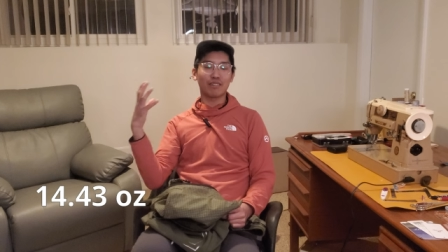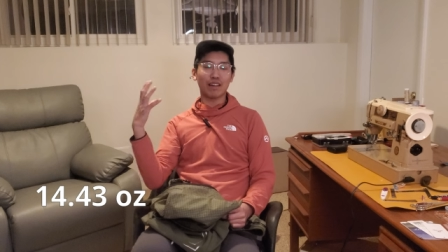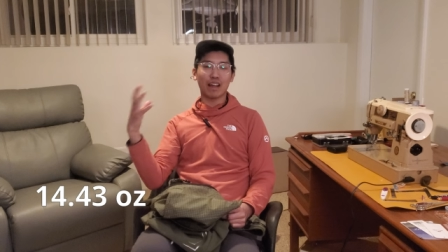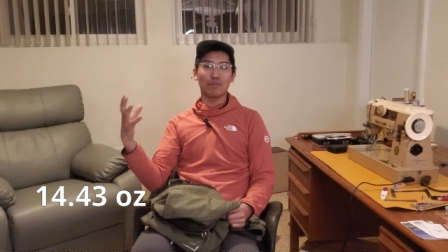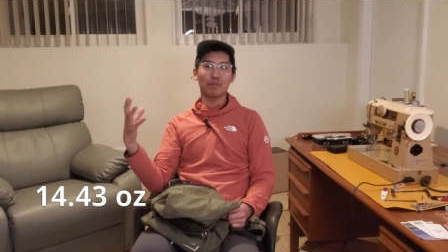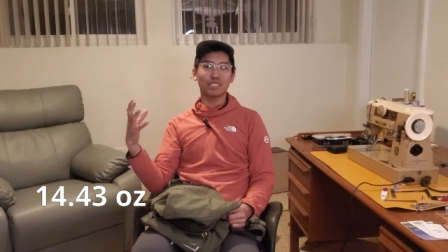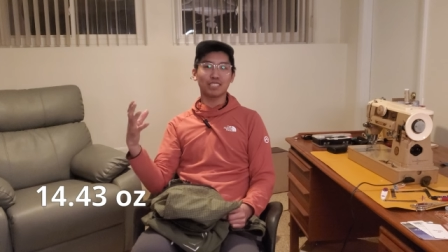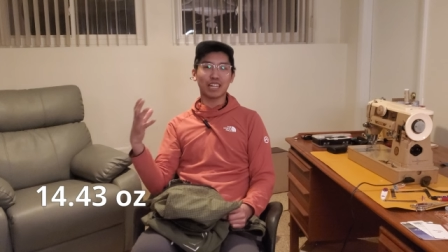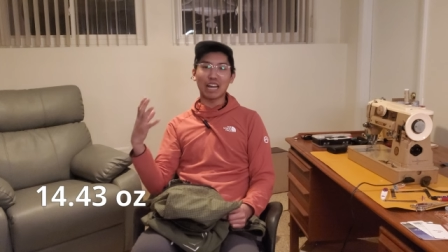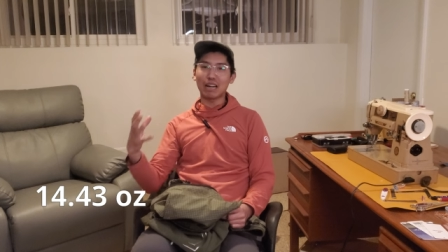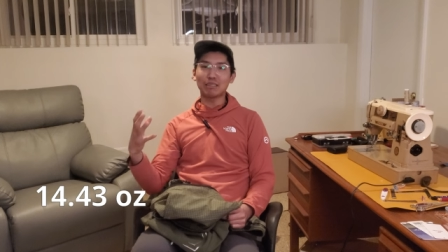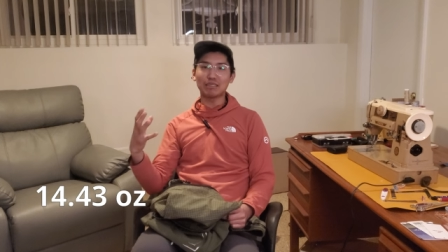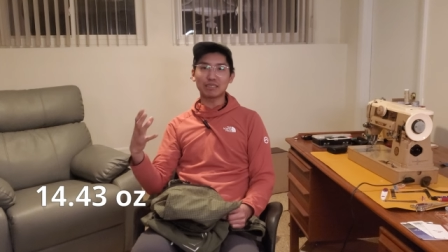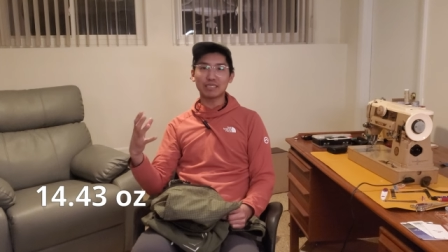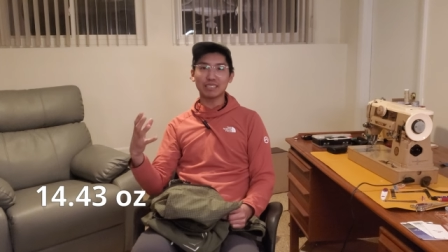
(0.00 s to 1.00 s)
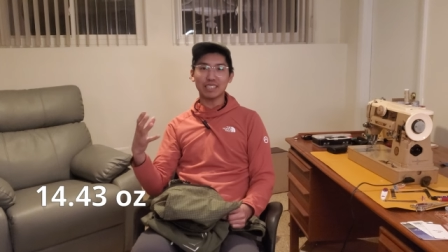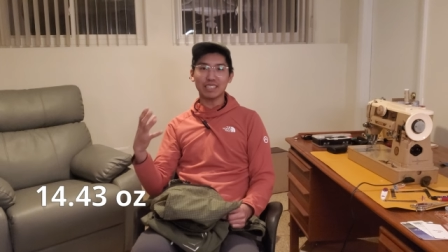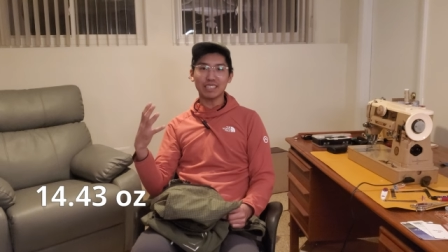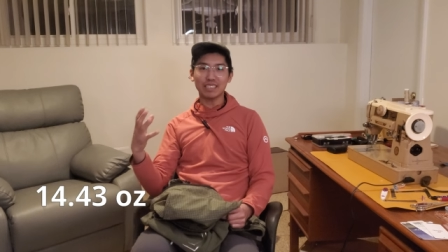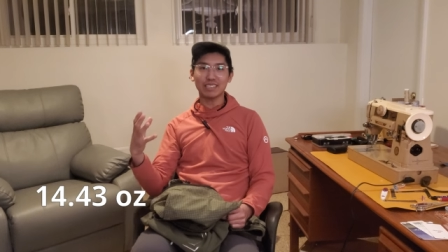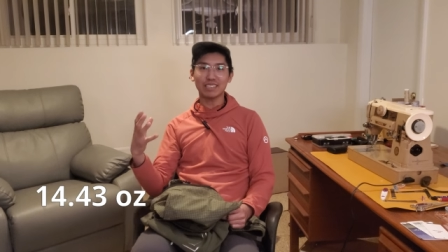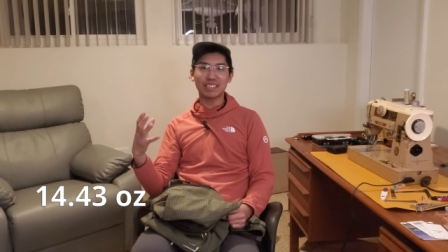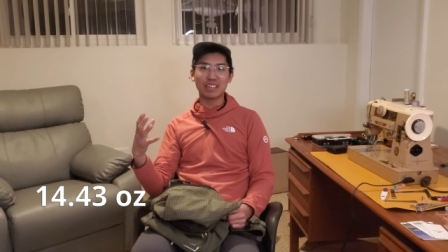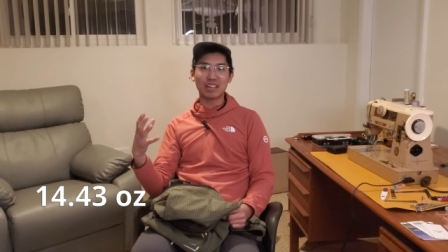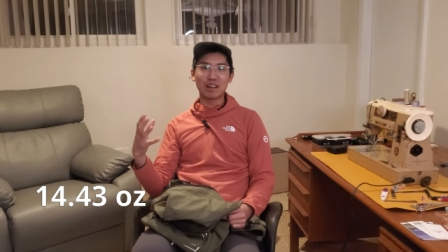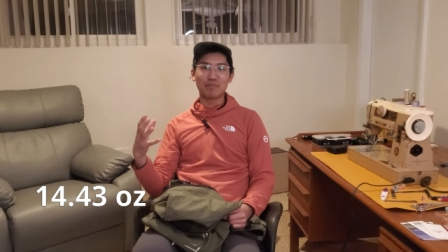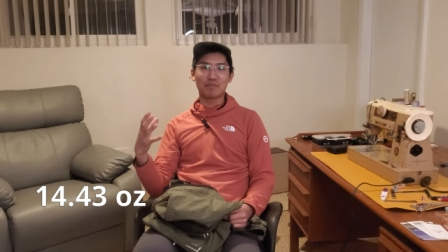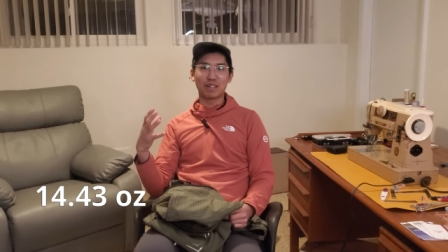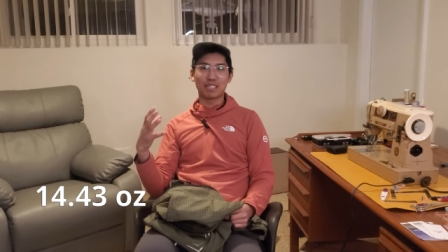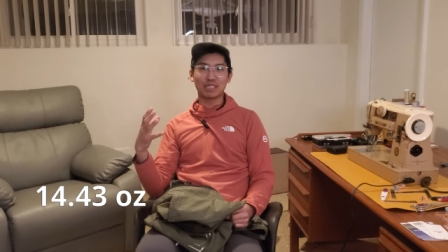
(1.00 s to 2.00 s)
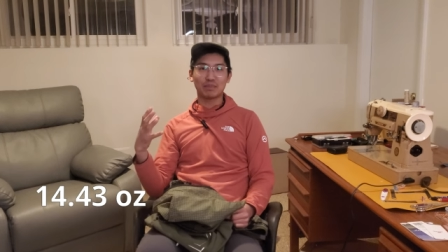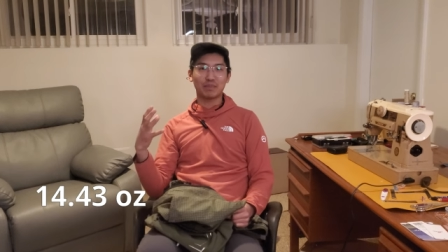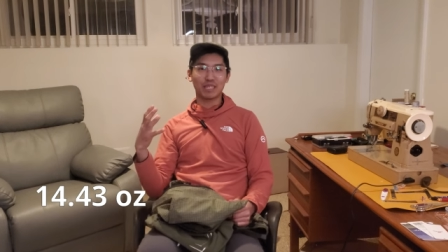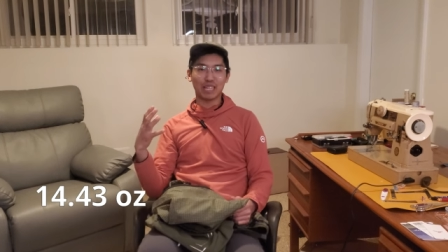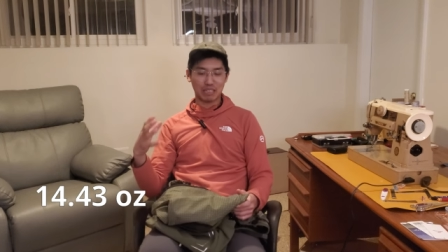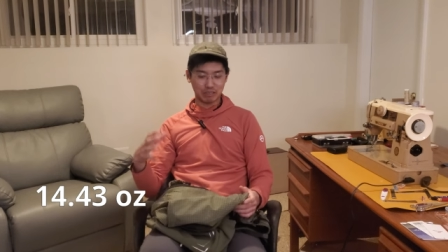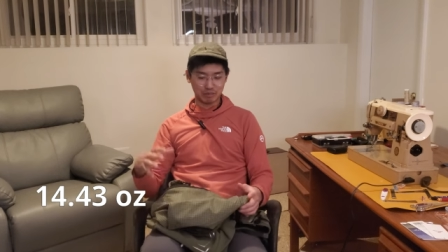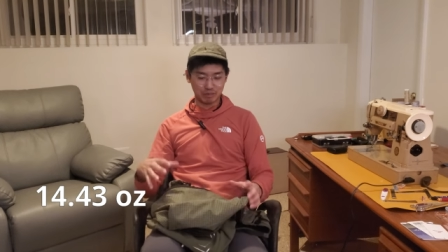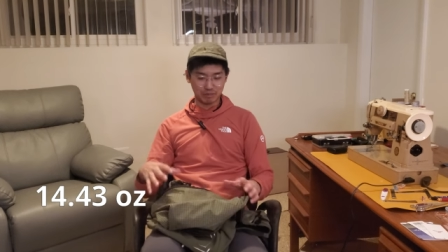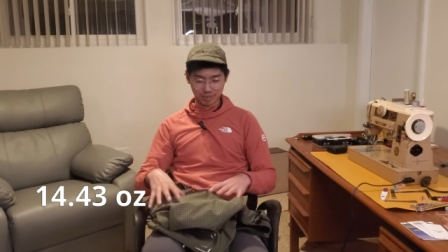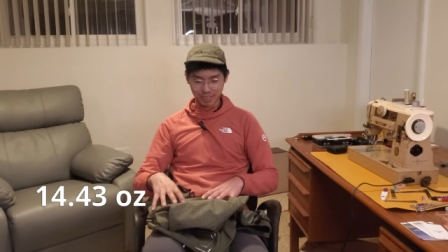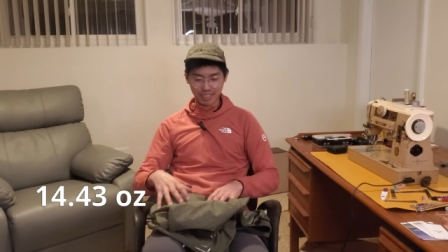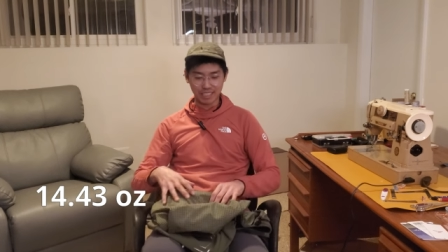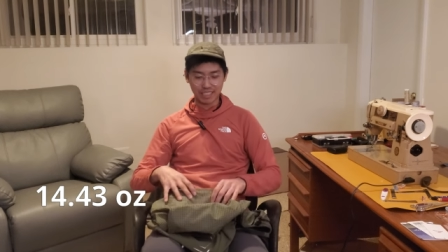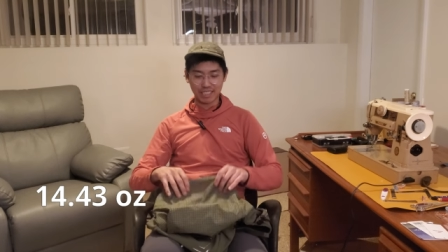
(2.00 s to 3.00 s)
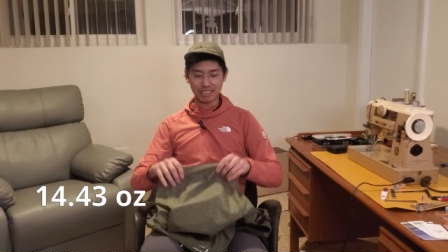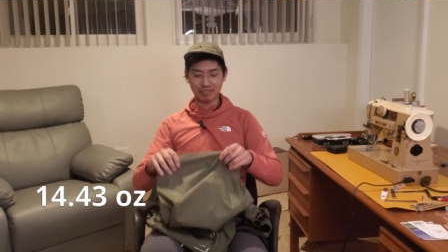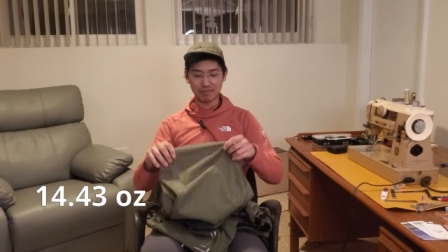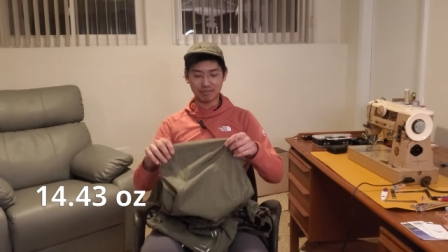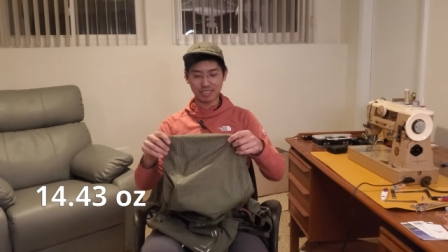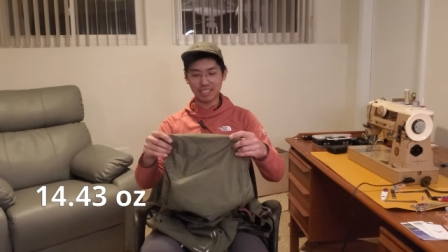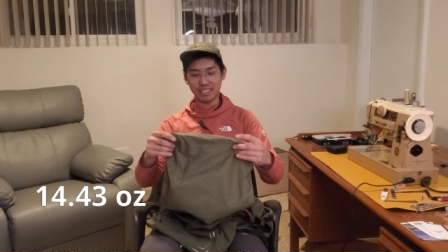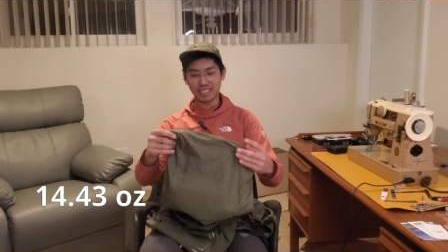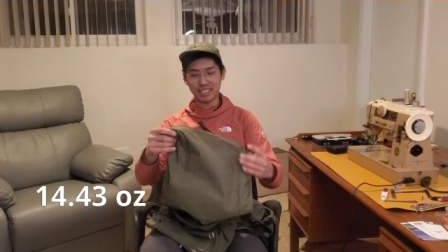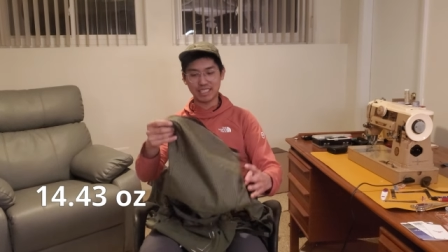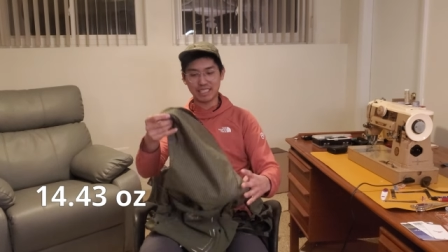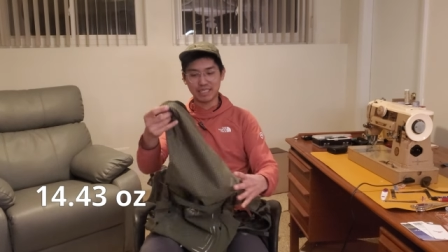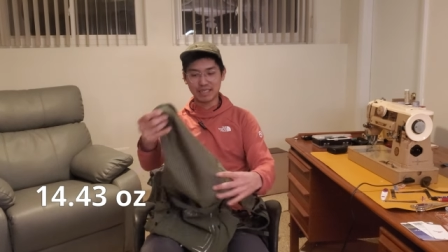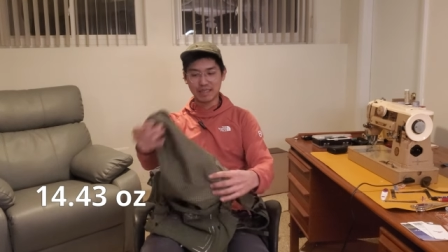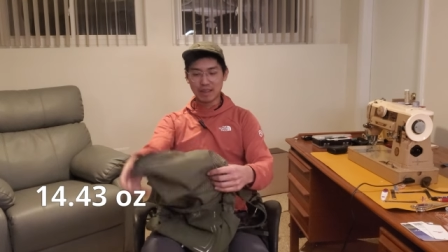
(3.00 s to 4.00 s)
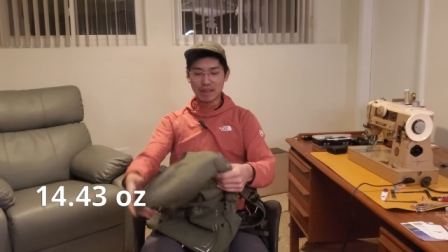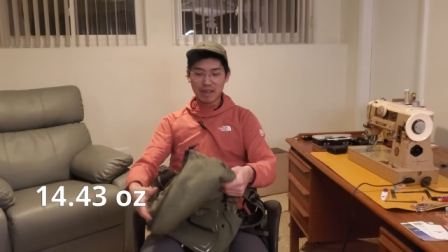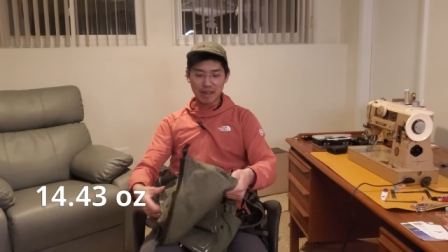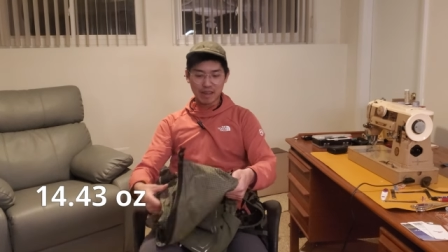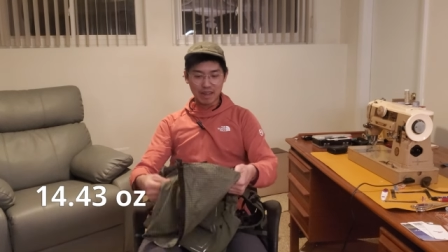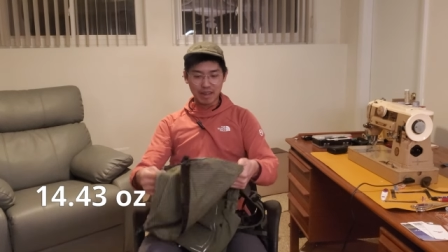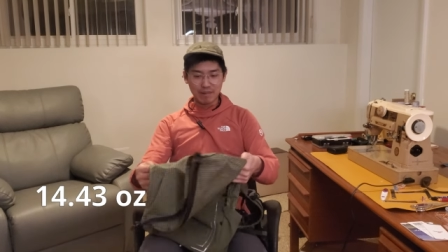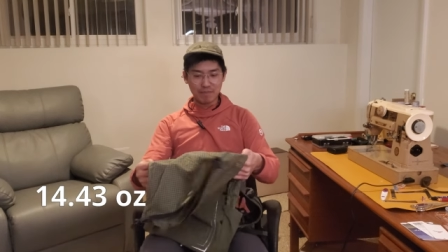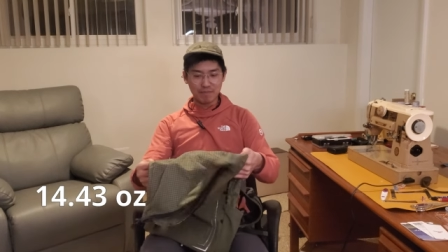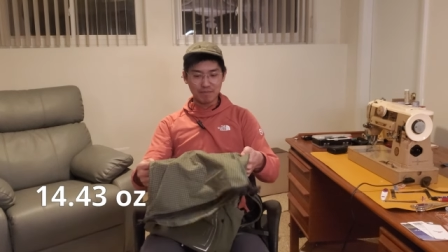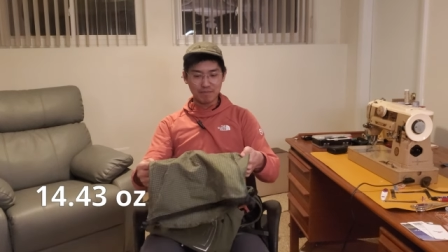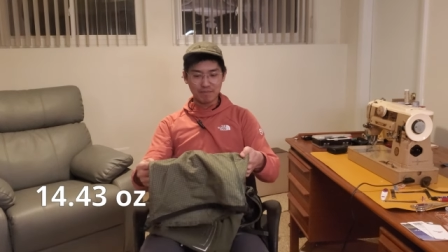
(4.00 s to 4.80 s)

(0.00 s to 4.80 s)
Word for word: of how much an ounce is must be like really, really uh,